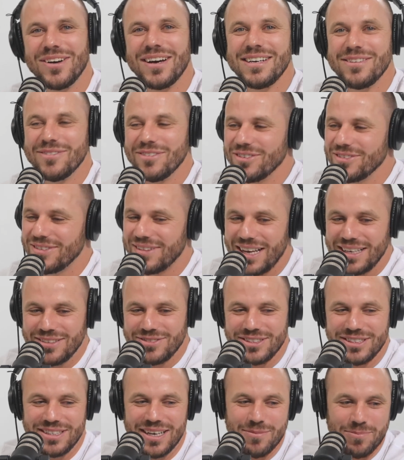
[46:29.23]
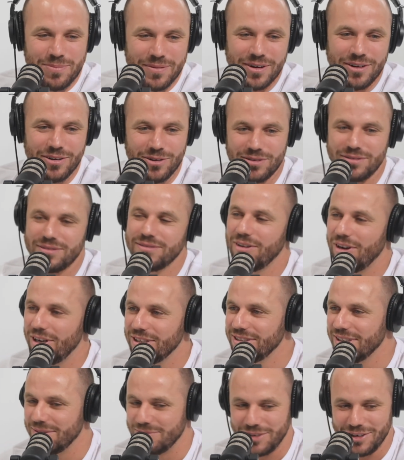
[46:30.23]
sweet. Well, thanks for jumping. Oh,
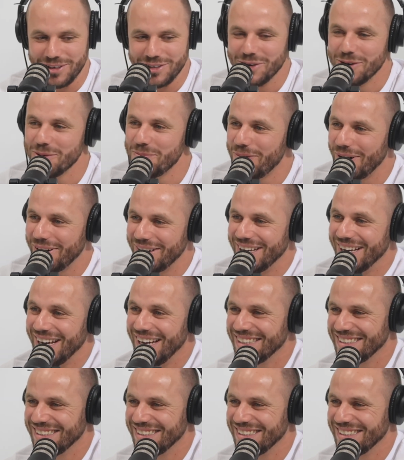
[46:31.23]
I jumped on your potty